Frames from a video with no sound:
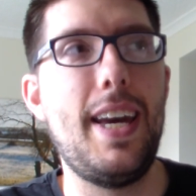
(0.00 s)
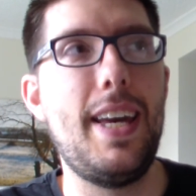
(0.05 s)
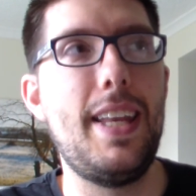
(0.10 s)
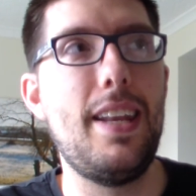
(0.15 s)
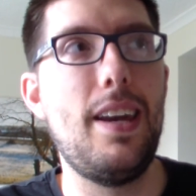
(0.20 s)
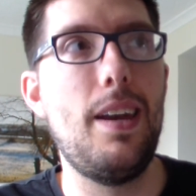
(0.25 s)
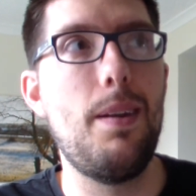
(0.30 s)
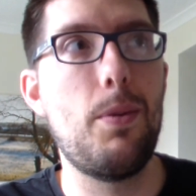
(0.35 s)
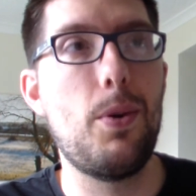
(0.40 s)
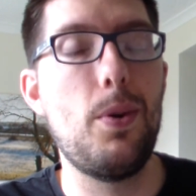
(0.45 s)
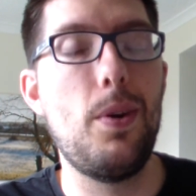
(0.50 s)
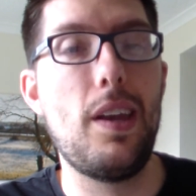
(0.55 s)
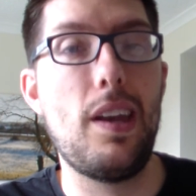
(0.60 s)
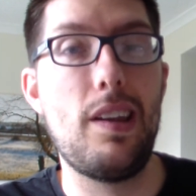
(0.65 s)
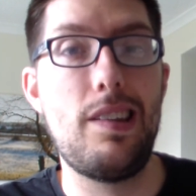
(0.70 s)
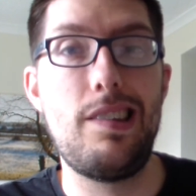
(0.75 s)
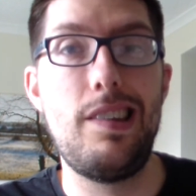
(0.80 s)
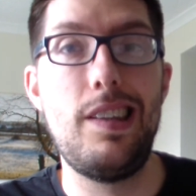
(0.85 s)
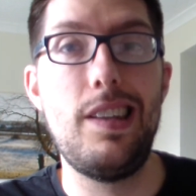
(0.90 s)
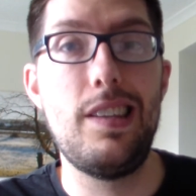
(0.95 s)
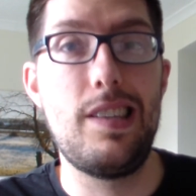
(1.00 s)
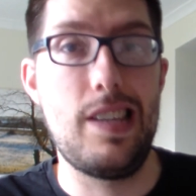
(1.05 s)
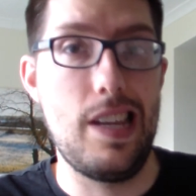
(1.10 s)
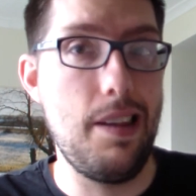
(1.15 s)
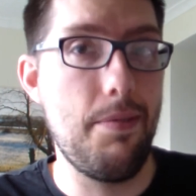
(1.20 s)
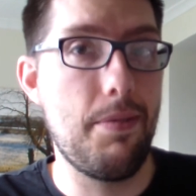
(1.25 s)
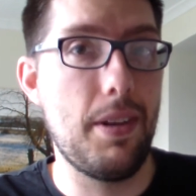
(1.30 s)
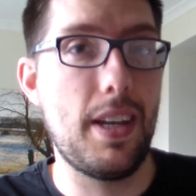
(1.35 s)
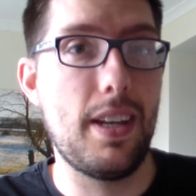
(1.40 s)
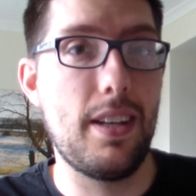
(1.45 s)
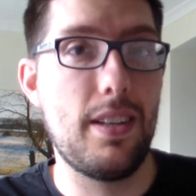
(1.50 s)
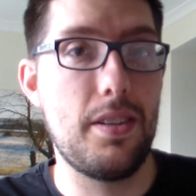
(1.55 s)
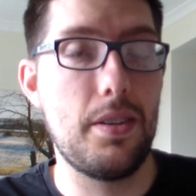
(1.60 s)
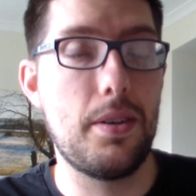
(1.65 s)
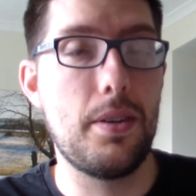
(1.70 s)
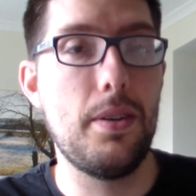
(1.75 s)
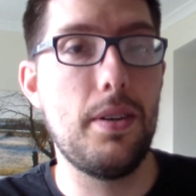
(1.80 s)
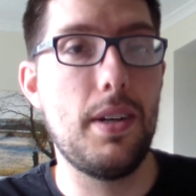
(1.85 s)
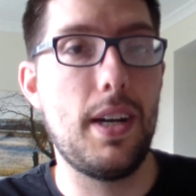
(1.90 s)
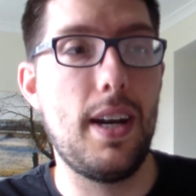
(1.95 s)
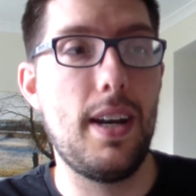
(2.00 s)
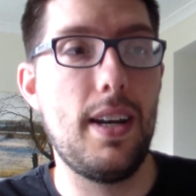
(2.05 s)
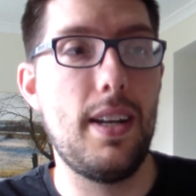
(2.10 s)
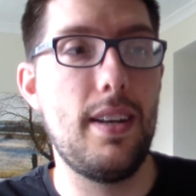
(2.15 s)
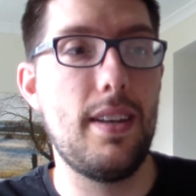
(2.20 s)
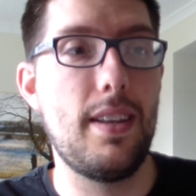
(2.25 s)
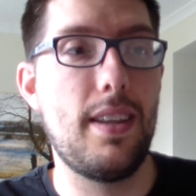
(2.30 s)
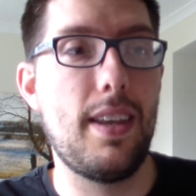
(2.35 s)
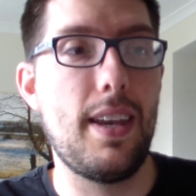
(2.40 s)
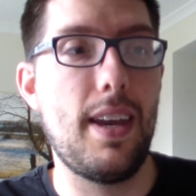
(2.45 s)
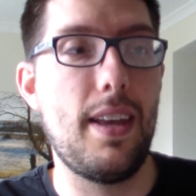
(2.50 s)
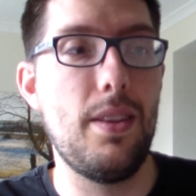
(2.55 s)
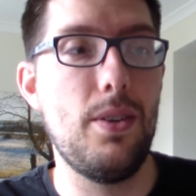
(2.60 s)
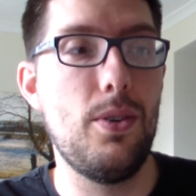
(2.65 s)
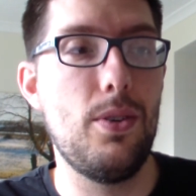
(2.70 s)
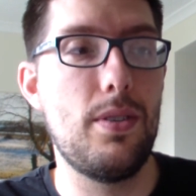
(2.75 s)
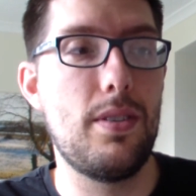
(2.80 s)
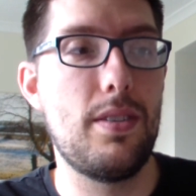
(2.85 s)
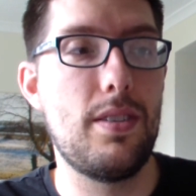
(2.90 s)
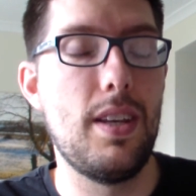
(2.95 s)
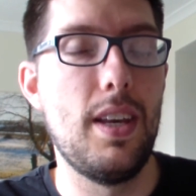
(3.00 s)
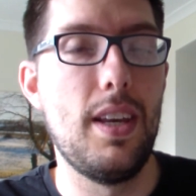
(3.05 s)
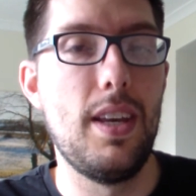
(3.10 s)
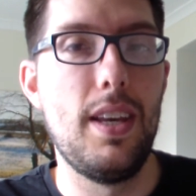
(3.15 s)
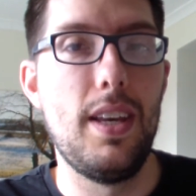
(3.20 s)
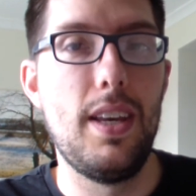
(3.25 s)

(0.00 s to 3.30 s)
and I am going actually this evening to go and get those